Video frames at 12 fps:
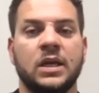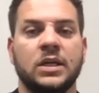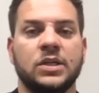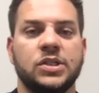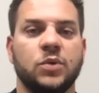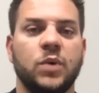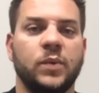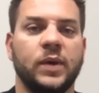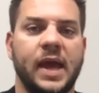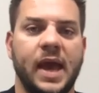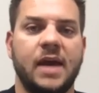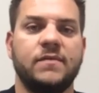So what we
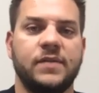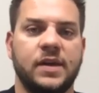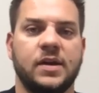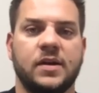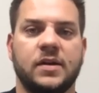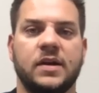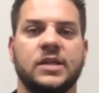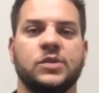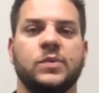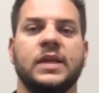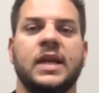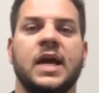have here is
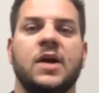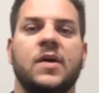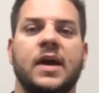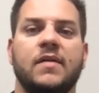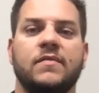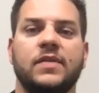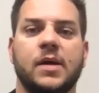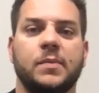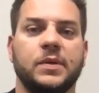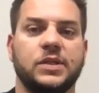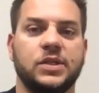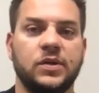we now have the
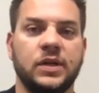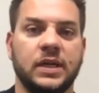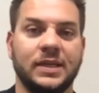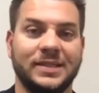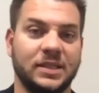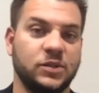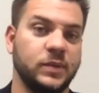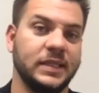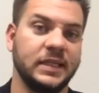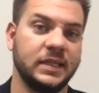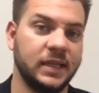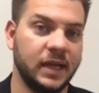opportunity, since we
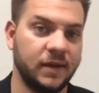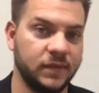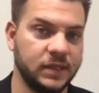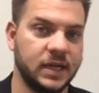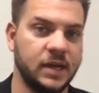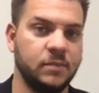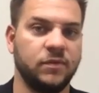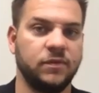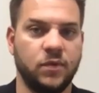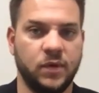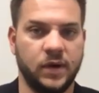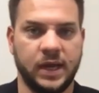didn't have the time
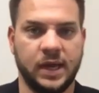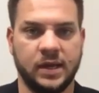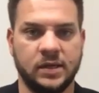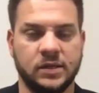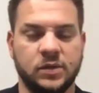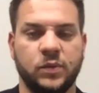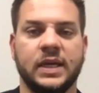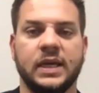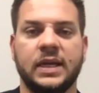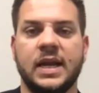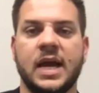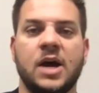beforehand, we
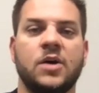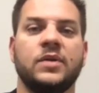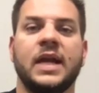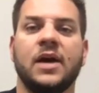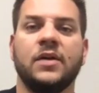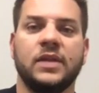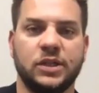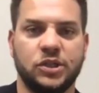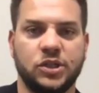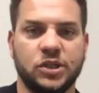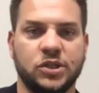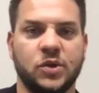can now that it
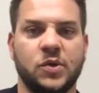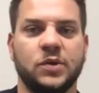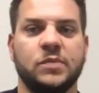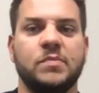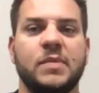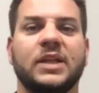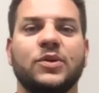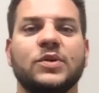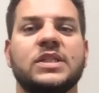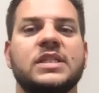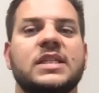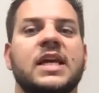just sold, make
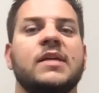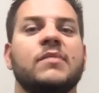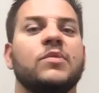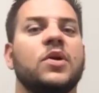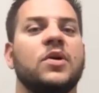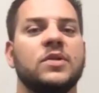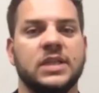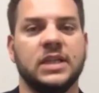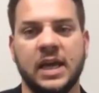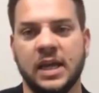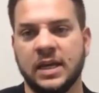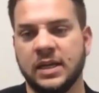those same calls
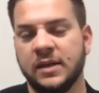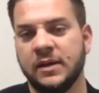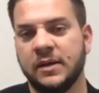again.